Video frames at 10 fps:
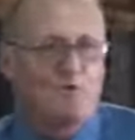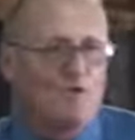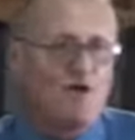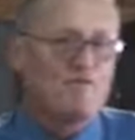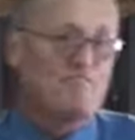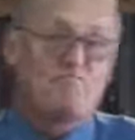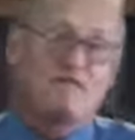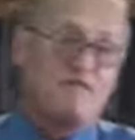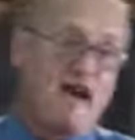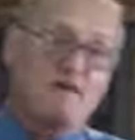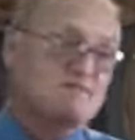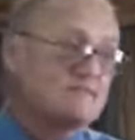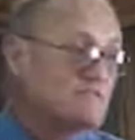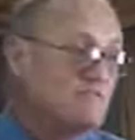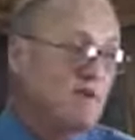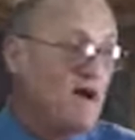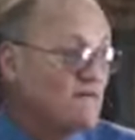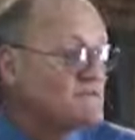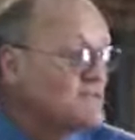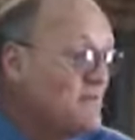worth thousands of
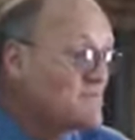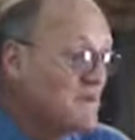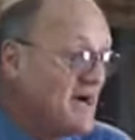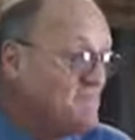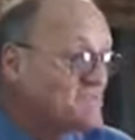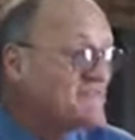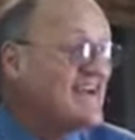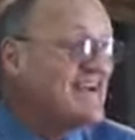pounds, sometimes